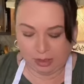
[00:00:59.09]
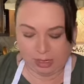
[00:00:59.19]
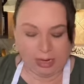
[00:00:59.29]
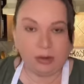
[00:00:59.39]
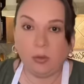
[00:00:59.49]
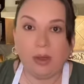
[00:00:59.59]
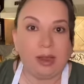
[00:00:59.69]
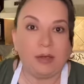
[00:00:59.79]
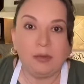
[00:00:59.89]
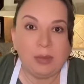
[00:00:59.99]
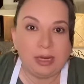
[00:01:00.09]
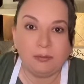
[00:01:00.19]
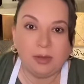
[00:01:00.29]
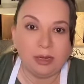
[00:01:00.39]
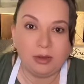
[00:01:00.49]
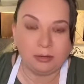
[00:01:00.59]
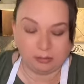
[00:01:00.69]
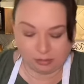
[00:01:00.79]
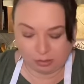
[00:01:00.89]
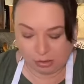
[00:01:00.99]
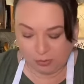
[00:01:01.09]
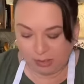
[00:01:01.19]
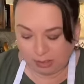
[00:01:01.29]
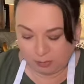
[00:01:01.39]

I don't know why I haven't made a video showing this